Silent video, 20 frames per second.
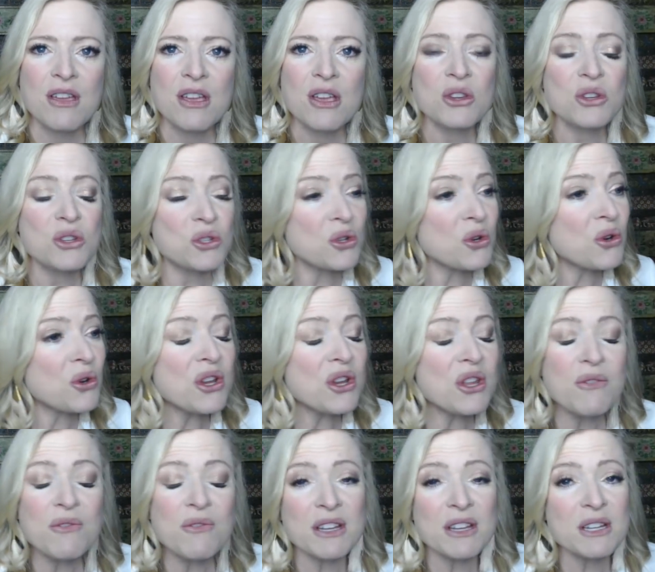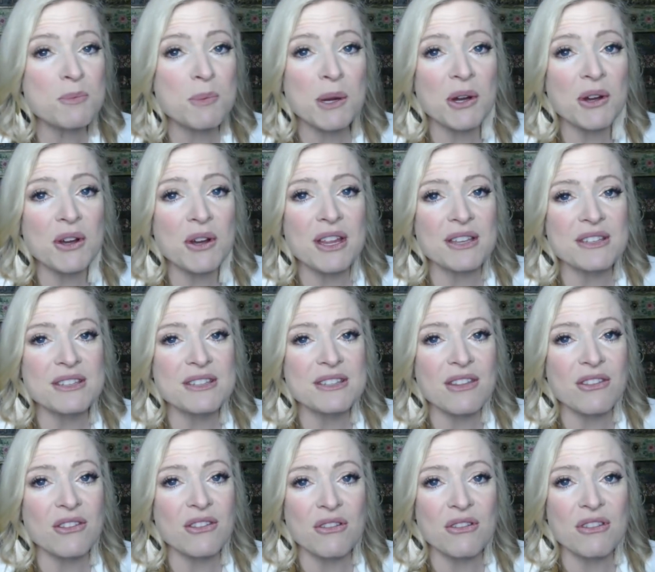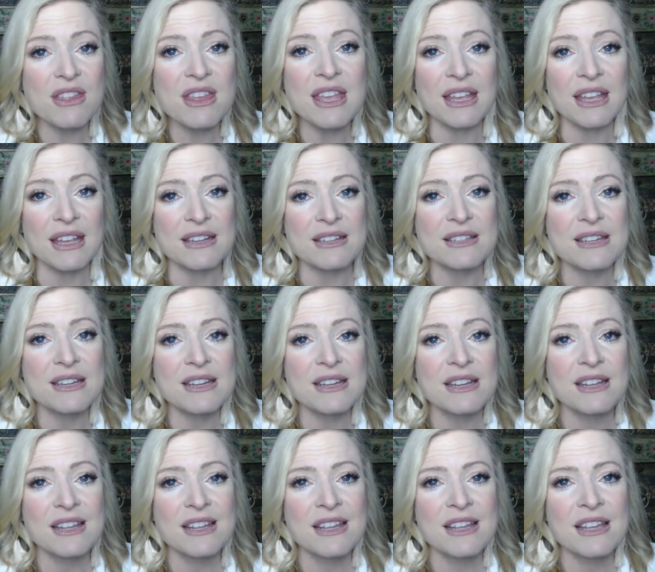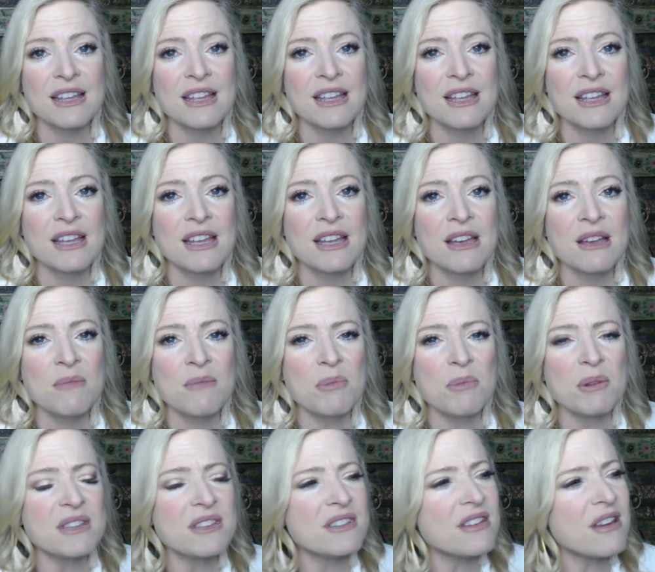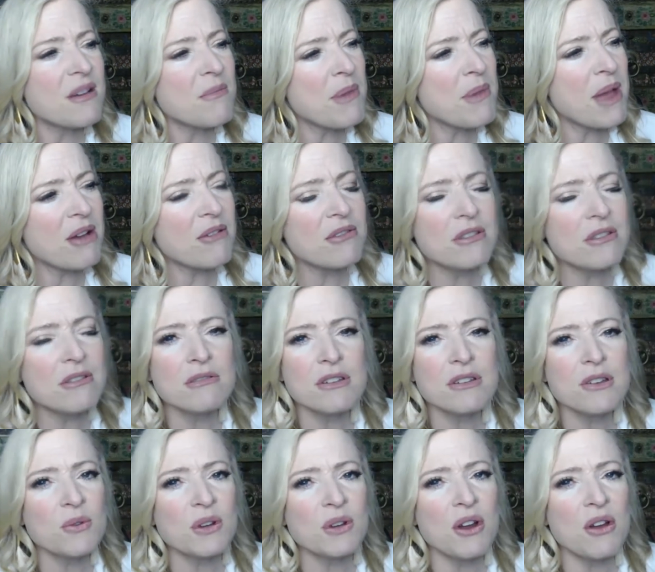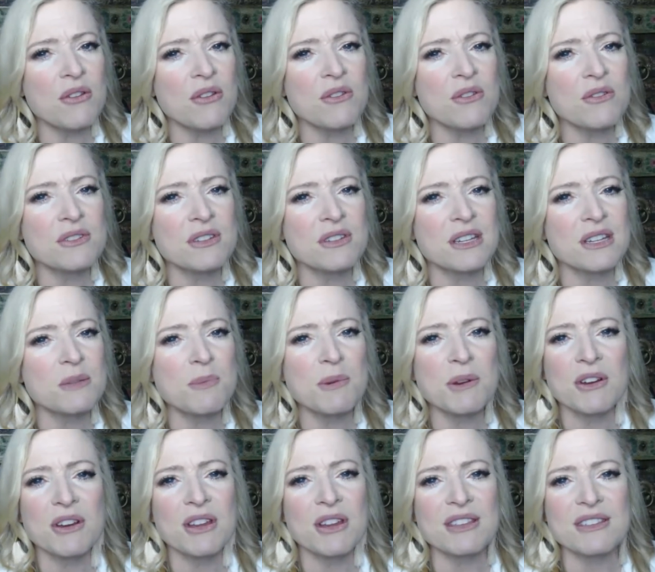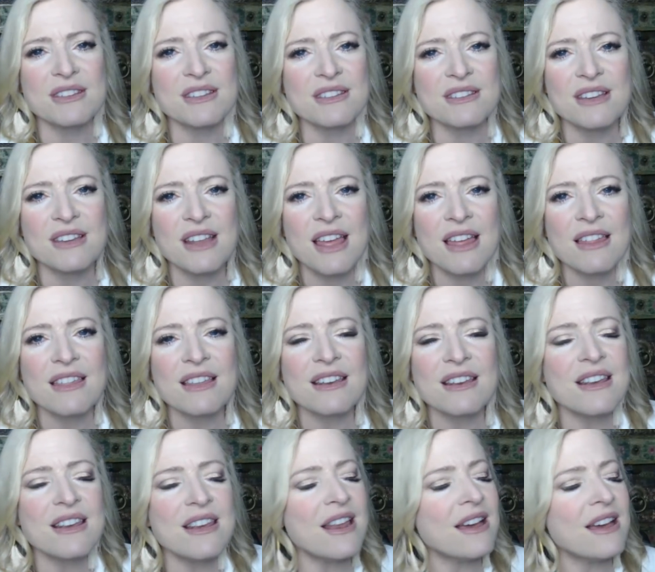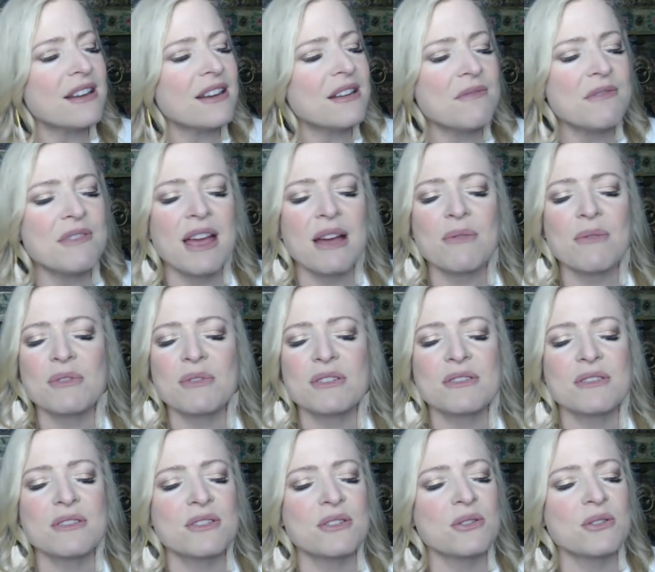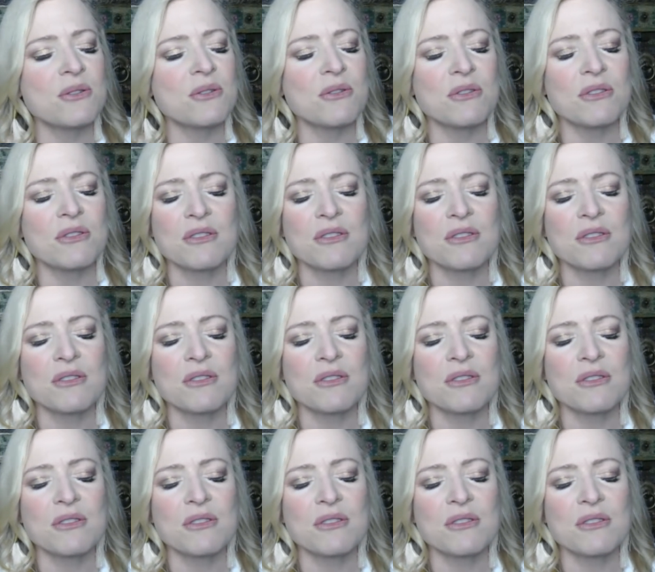Sure, you've experienced other things, but somehow you knew in all those experiences that none of that was the truth.